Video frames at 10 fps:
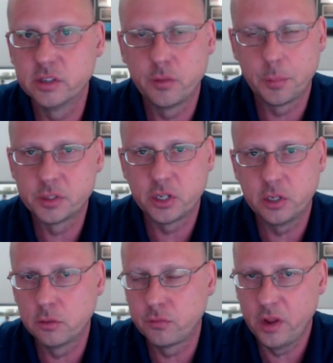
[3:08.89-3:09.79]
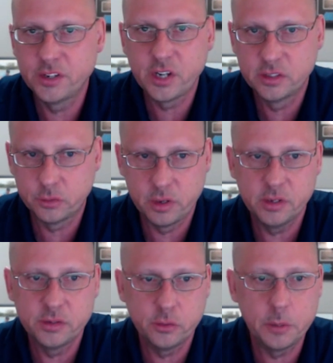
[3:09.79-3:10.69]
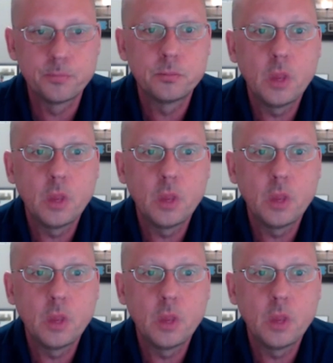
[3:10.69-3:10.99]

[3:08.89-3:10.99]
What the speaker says: of a particular franchise or industry.